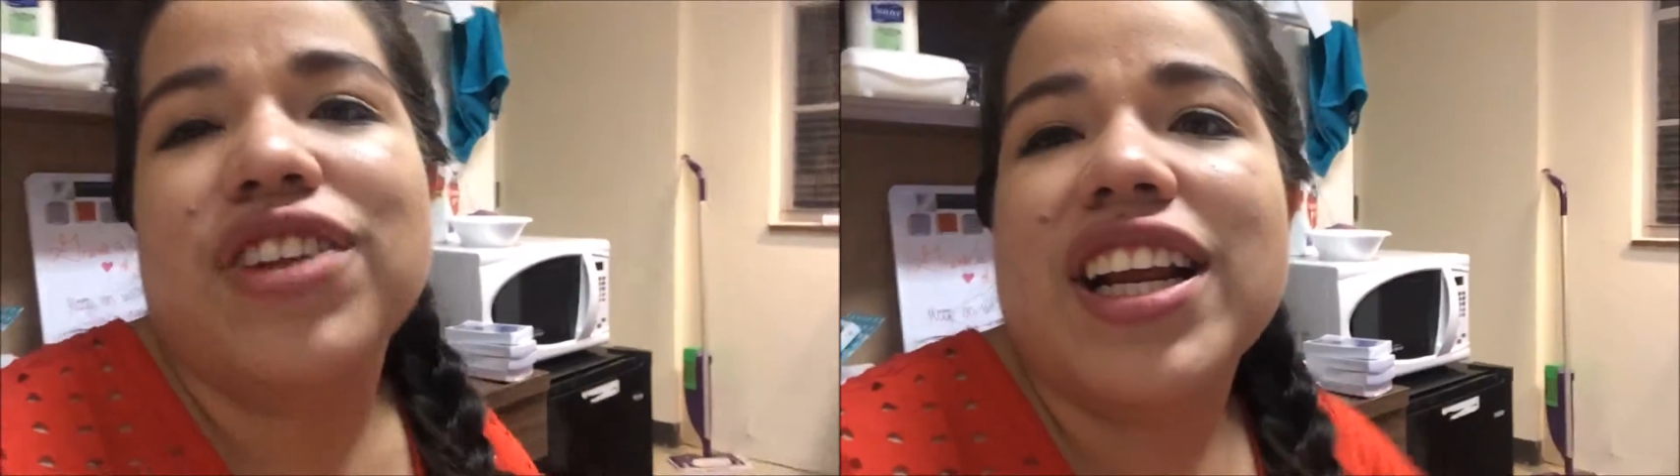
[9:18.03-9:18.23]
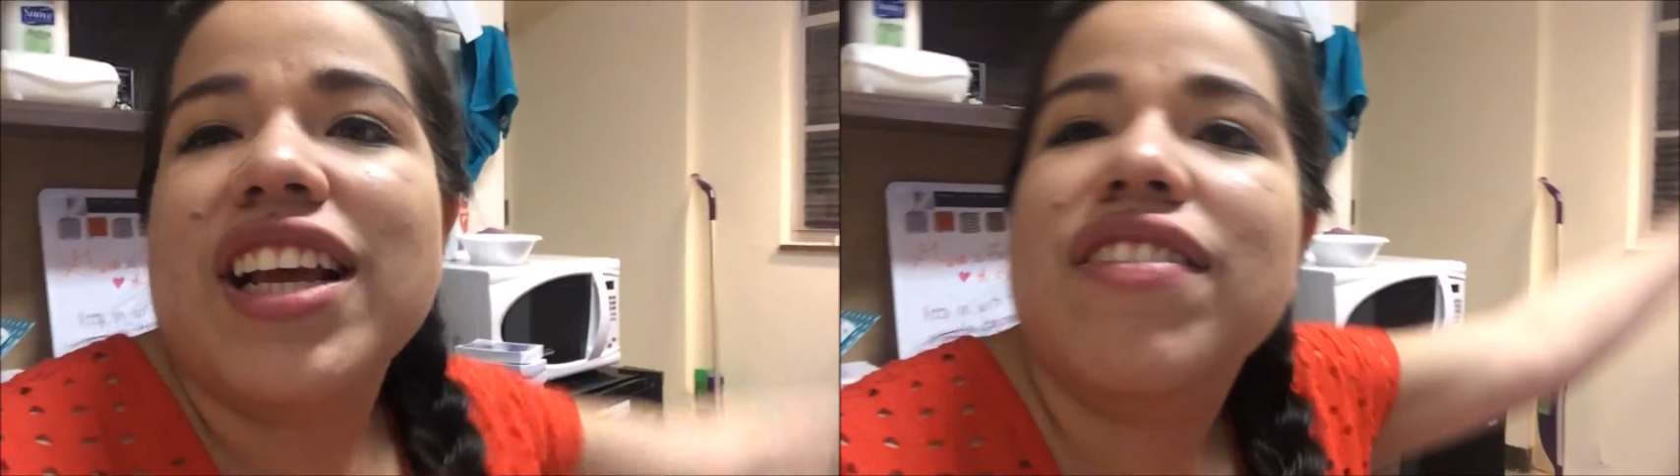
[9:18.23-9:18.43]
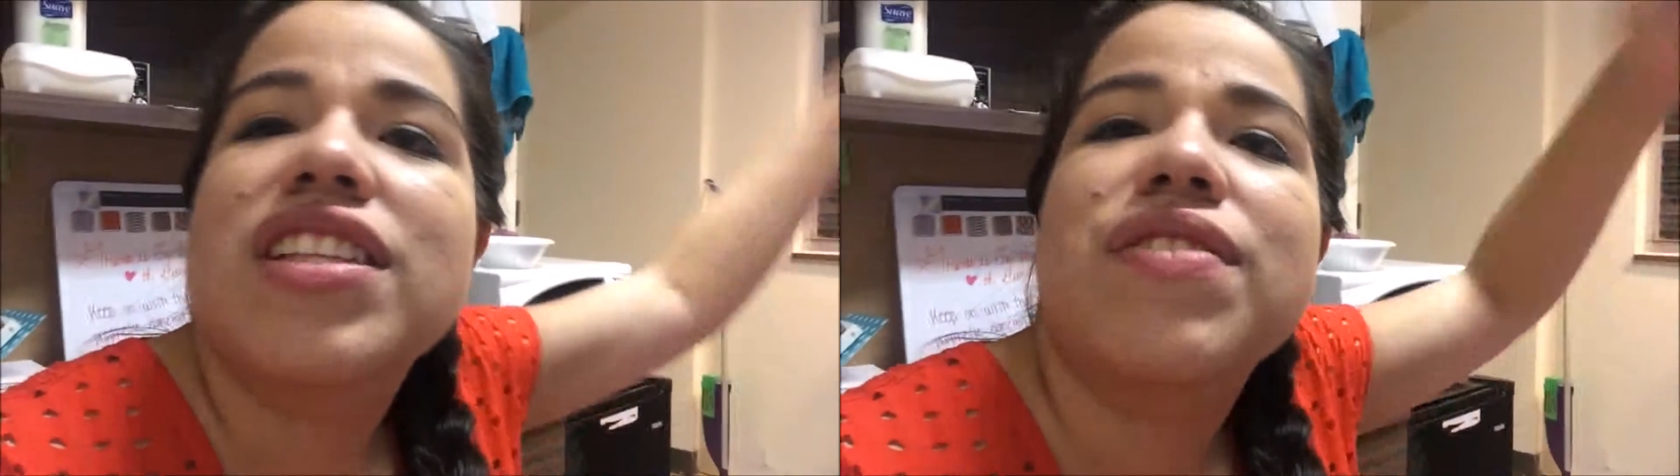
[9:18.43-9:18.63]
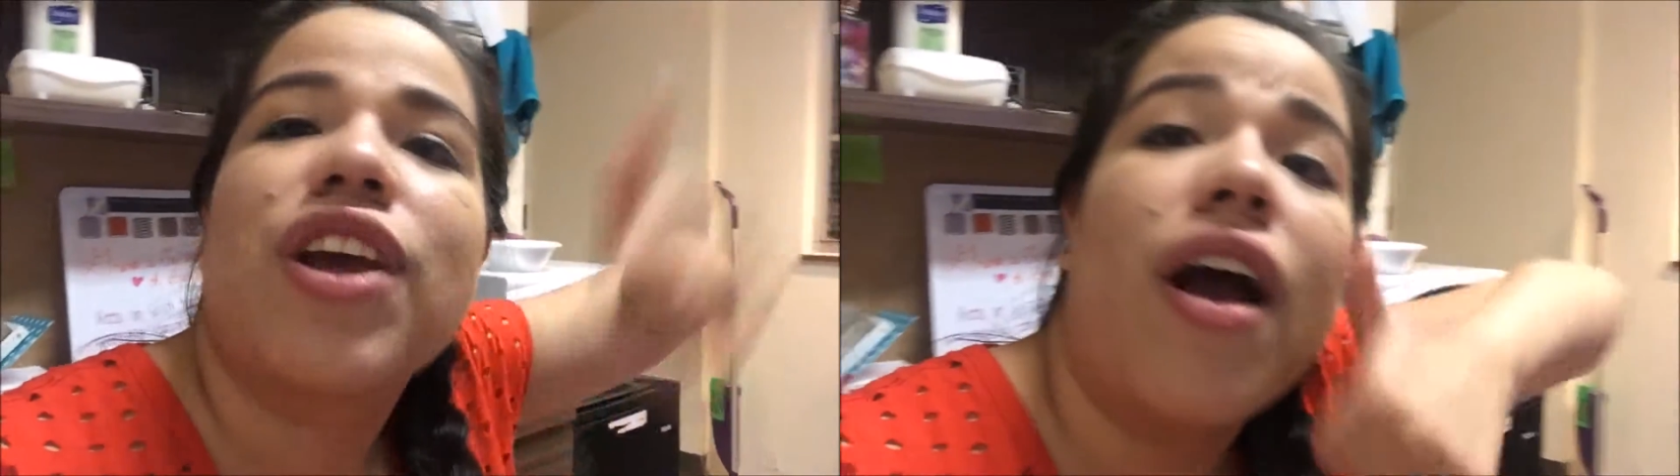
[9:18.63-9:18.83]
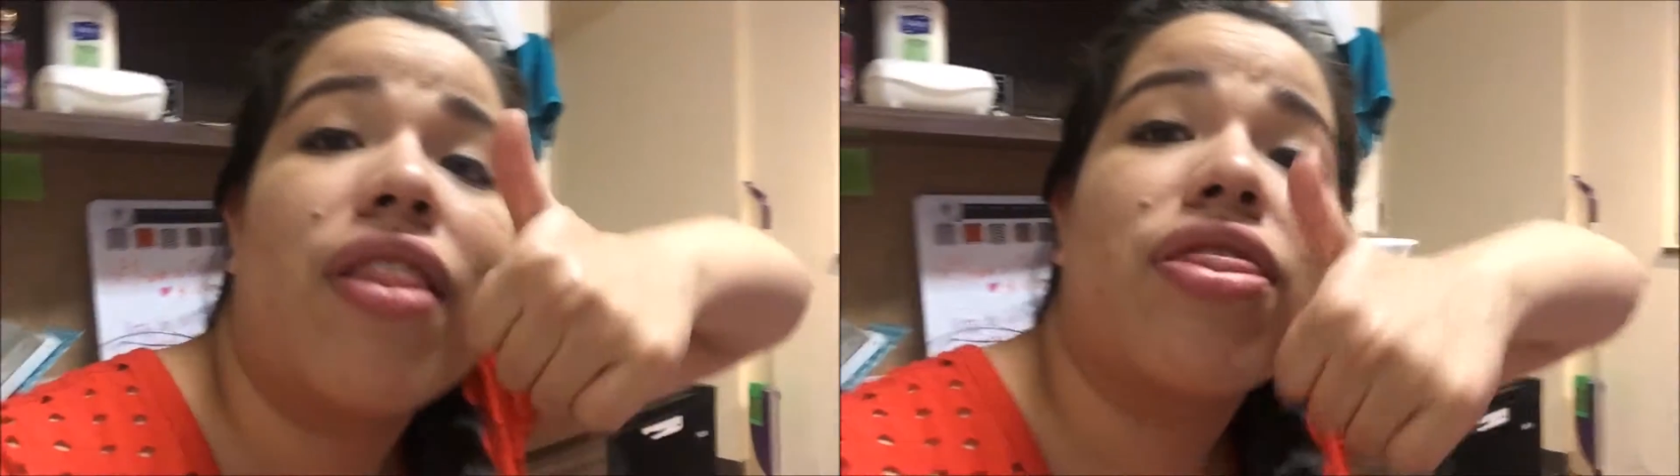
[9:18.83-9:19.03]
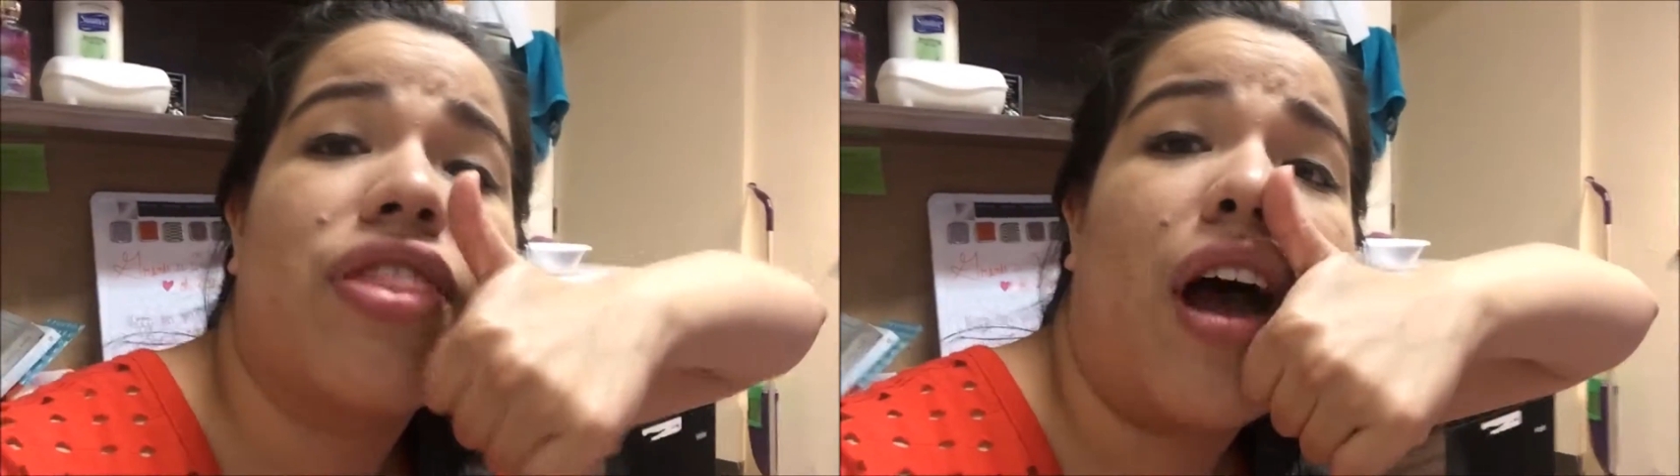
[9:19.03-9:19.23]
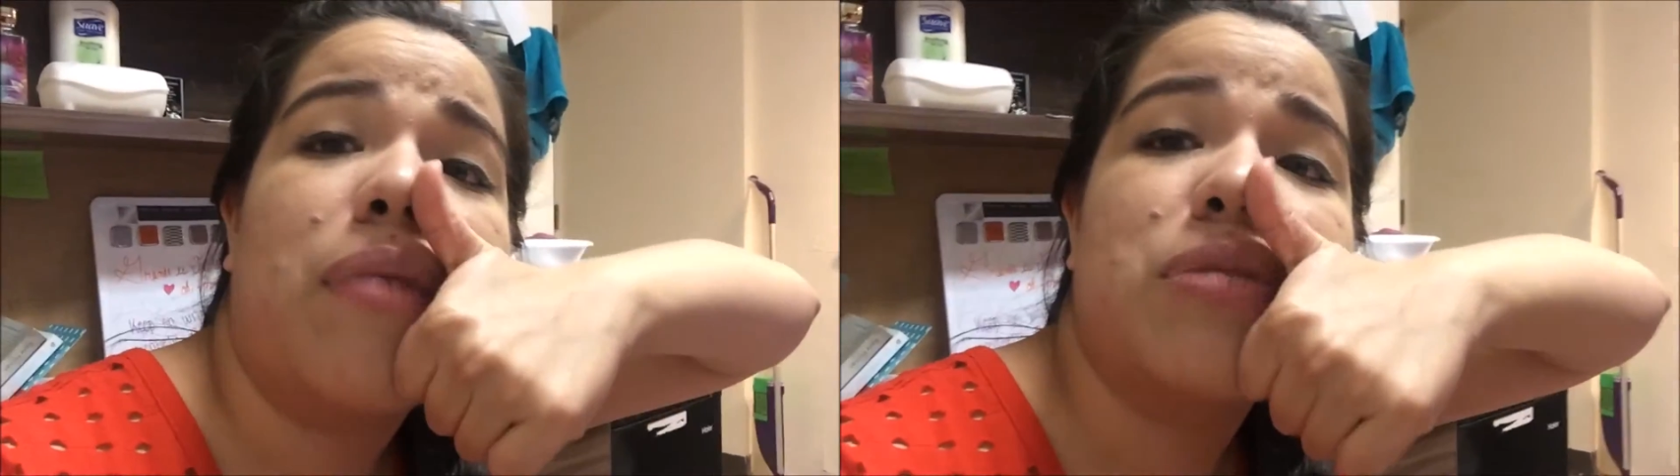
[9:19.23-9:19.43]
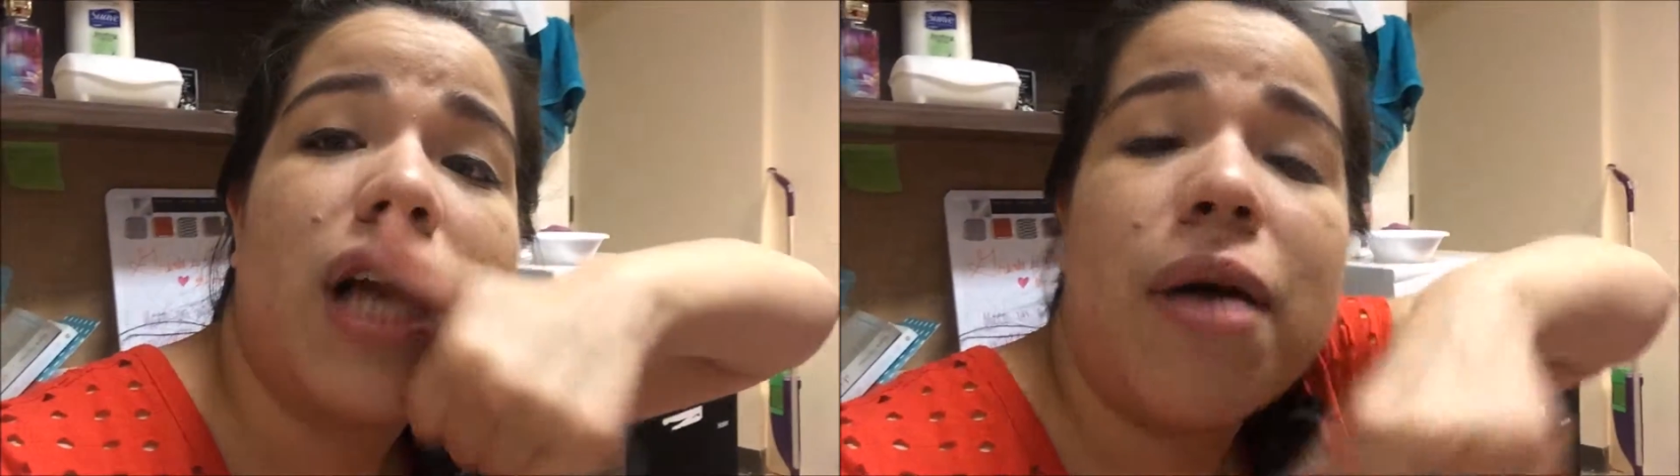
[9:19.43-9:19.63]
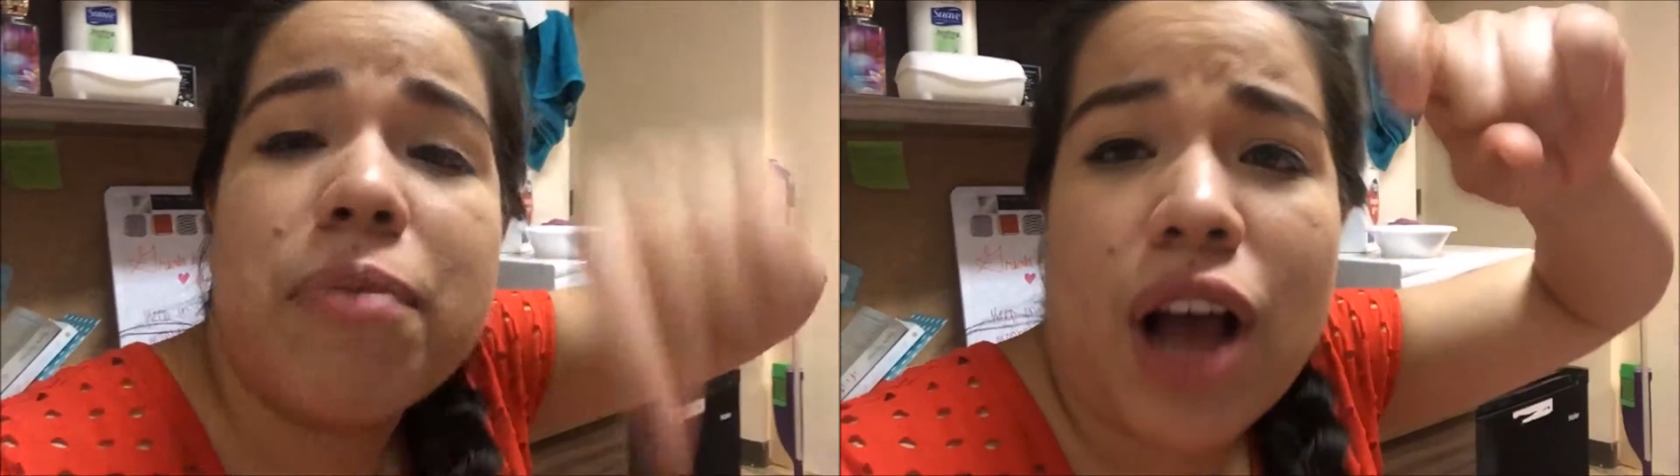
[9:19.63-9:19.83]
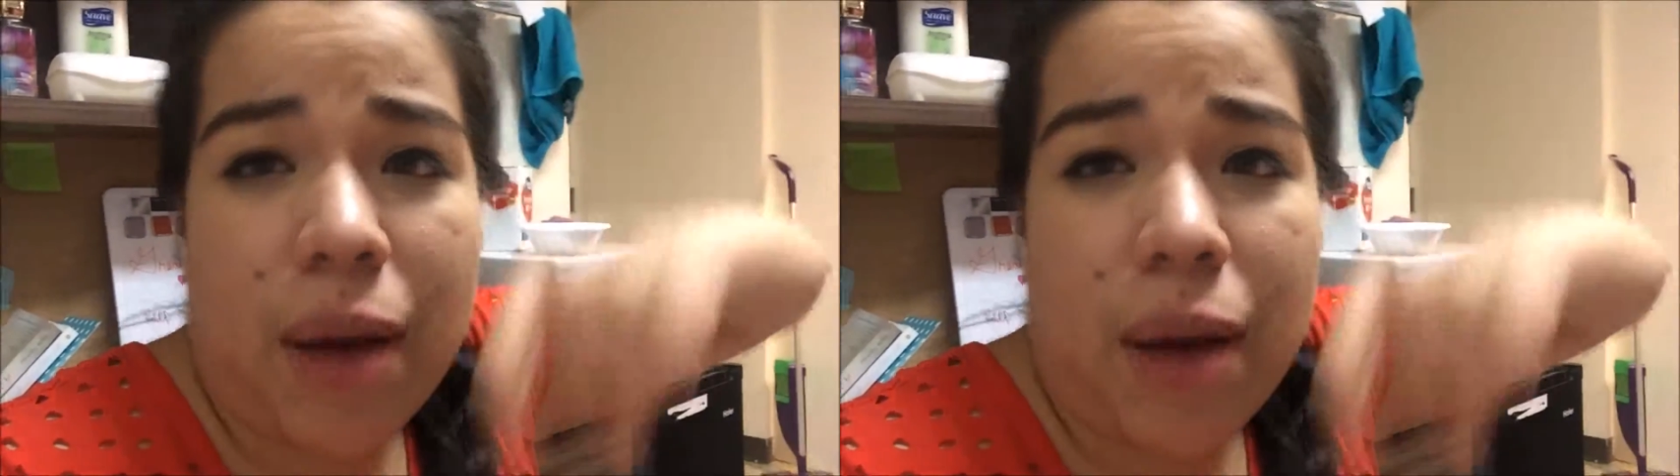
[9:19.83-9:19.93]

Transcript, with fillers: If you did, give this video a thumbs up.